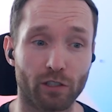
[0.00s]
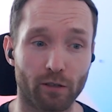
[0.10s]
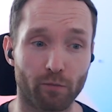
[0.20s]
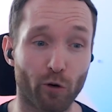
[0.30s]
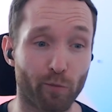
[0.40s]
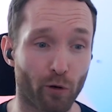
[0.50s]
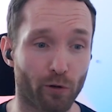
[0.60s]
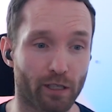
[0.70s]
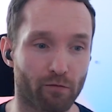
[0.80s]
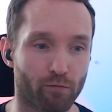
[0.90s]
and more
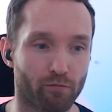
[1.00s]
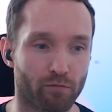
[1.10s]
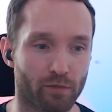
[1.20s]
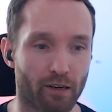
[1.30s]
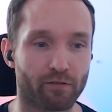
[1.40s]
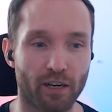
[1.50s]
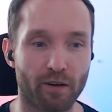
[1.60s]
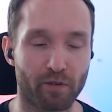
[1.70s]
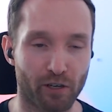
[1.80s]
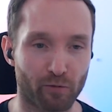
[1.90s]
importantly, dev time
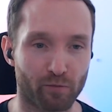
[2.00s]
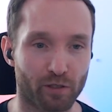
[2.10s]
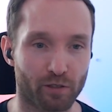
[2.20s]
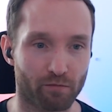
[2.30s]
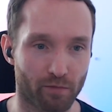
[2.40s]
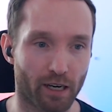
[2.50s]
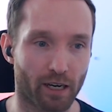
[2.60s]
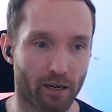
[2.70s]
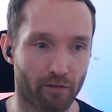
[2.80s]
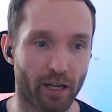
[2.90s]
becomes
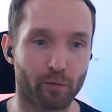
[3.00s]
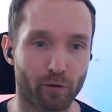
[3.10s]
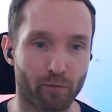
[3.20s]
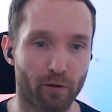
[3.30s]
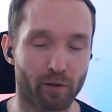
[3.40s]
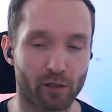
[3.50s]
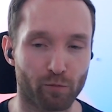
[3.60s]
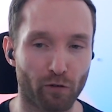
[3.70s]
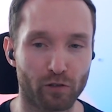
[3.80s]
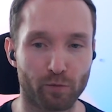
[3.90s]
available and is
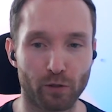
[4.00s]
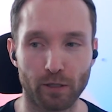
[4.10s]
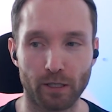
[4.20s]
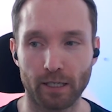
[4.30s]
profitable.